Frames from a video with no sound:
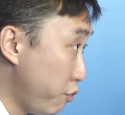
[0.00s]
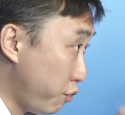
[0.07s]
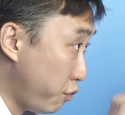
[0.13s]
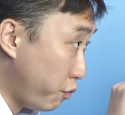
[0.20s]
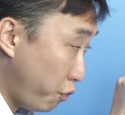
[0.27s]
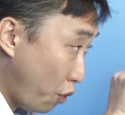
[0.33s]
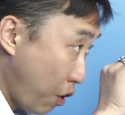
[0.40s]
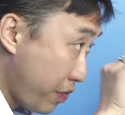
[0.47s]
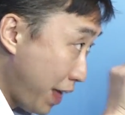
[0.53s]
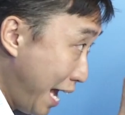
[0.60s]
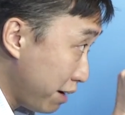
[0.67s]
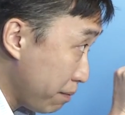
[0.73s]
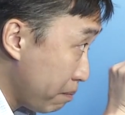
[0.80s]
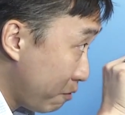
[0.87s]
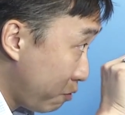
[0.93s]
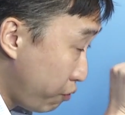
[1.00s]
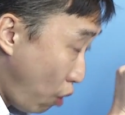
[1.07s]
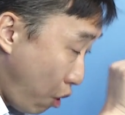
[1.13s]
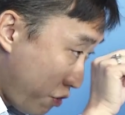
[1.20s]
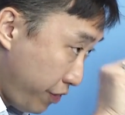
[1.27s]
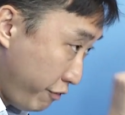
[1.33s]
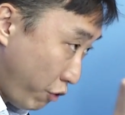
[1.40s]
For that,
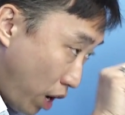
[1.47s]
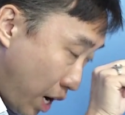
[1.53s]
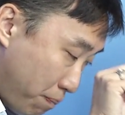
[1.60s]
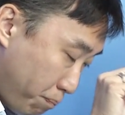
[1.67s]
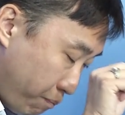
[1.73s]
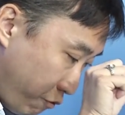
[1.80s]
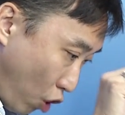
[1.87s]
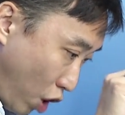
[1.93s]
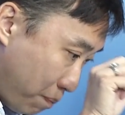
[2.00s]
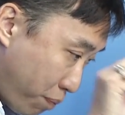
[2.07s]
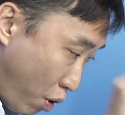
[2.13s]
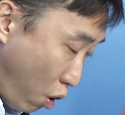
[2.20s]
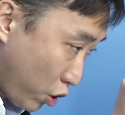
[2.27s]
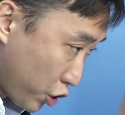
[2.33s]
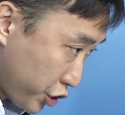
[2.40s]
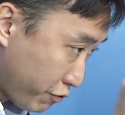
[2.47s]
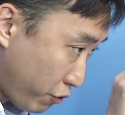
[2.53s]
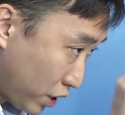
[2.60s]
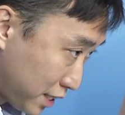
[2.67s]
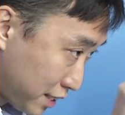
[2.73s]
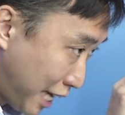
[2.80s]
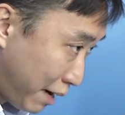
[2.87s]
for
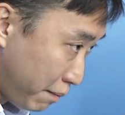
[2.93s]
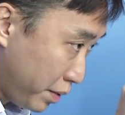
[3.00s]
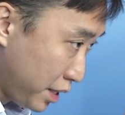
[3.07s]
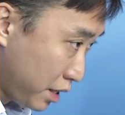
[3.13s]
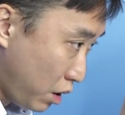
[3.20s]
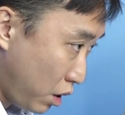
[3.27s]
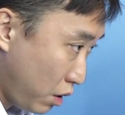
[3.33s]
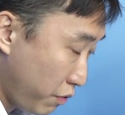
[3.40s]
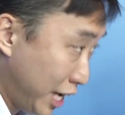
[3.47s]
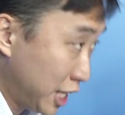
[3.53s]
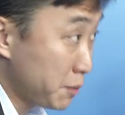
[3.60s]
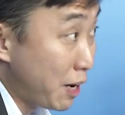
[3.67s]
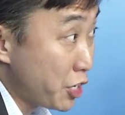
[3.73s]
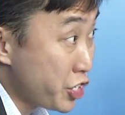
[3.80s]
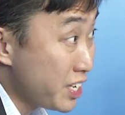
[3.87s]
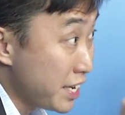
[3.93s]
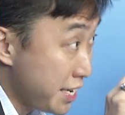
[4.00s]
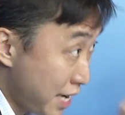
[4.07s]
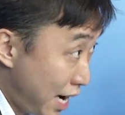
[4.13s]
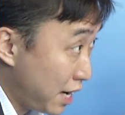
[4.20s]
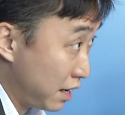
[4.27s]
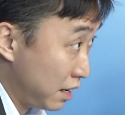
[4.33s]
a segment of especially the
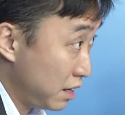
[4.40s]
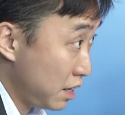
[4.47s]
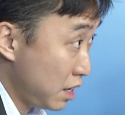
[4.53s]
young,